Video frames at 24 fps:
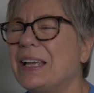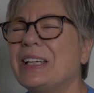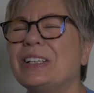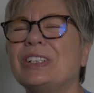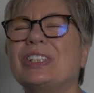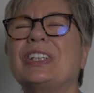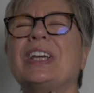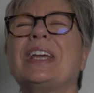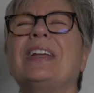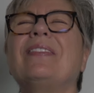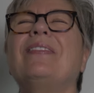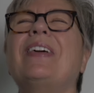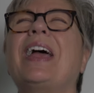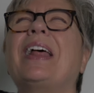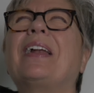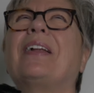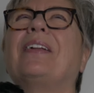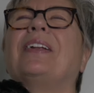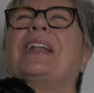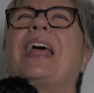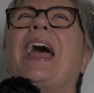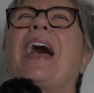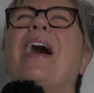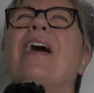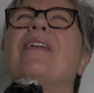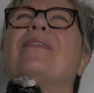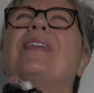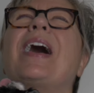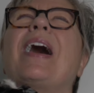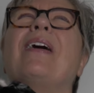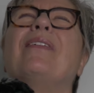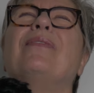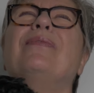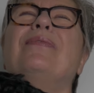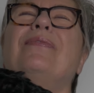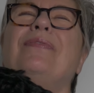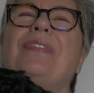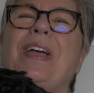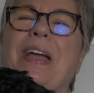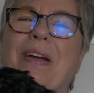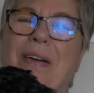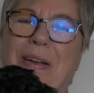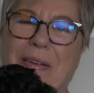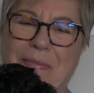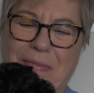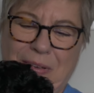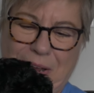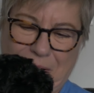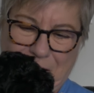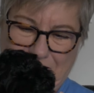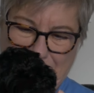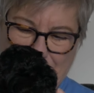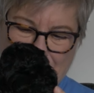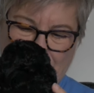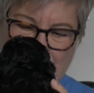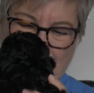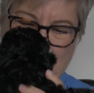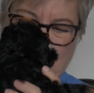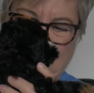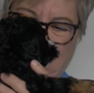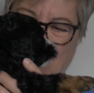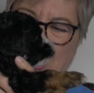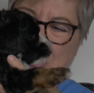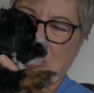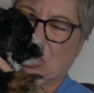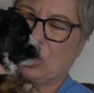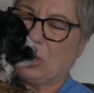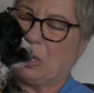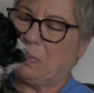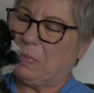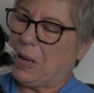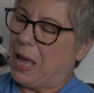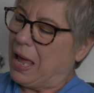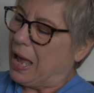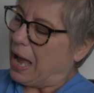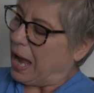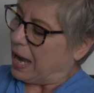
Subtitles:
She and Reynolds have a very, very close friendship.